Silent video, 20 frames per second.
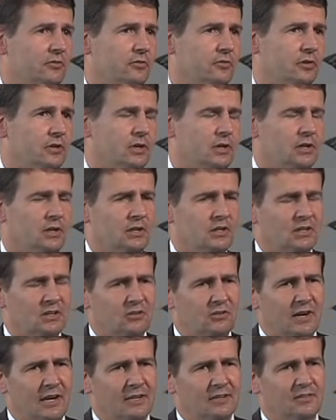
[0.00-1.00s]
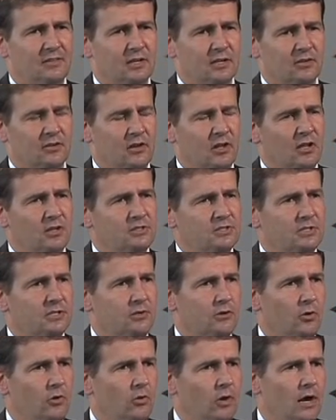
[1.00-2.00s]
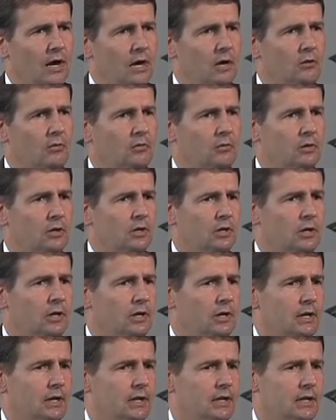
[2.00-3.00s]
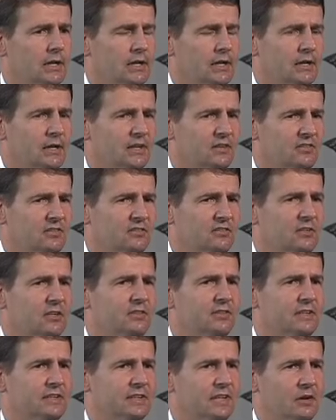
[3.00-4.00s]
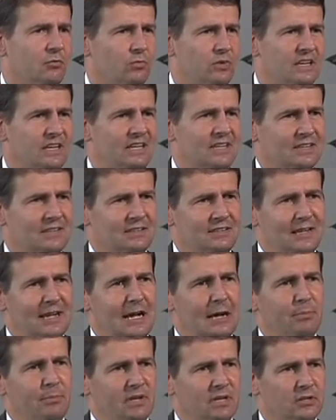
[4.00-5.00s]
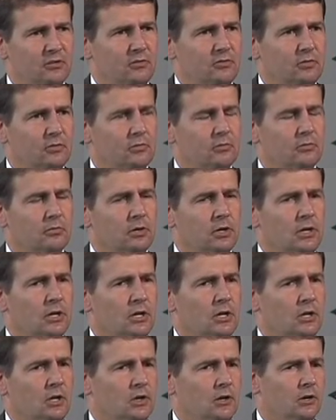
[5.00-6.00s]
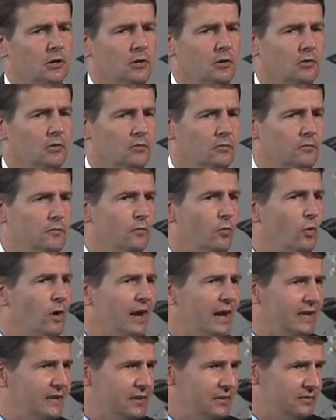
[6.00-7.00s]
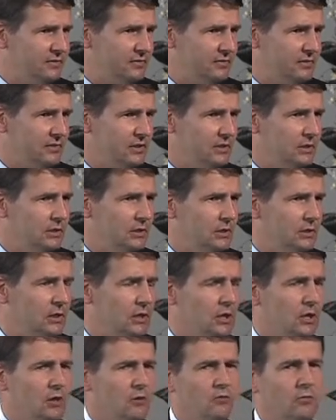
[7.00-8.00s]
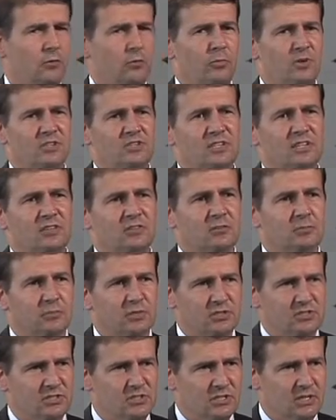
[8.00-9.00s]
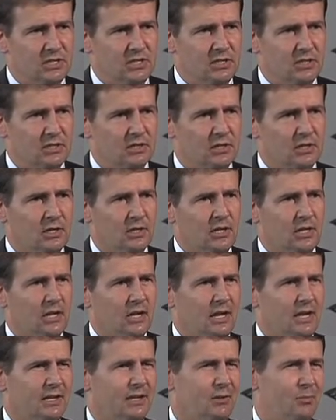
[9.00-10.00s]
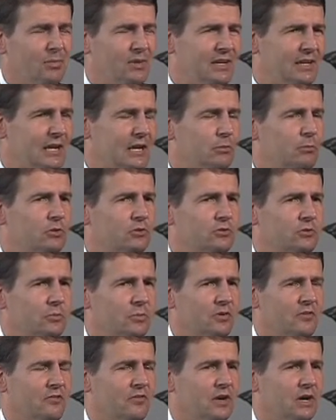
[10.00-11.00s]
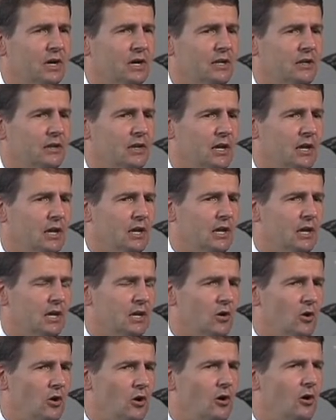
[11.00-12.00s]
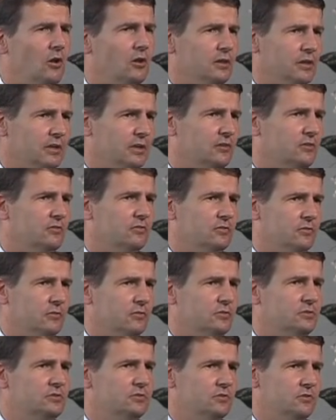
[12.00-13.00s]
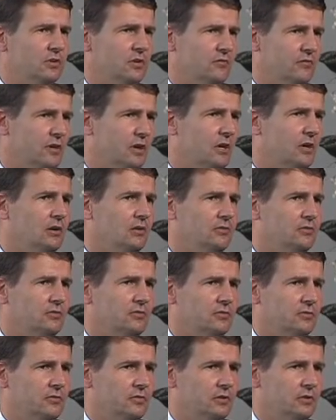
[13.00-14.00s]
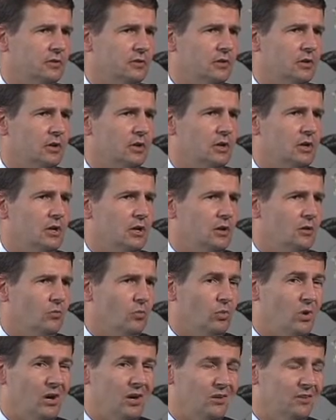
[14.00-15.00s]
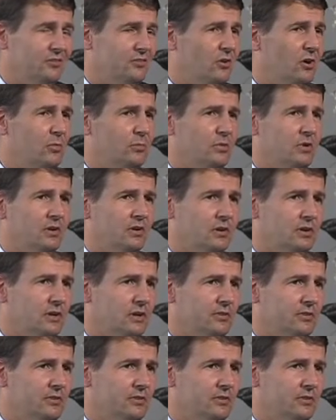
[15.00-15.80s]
great technology know-how, and this is something that we can tap into for NFC, for machine-to-machine, and then being able to provide a all-in solution to our various wireless operator customers.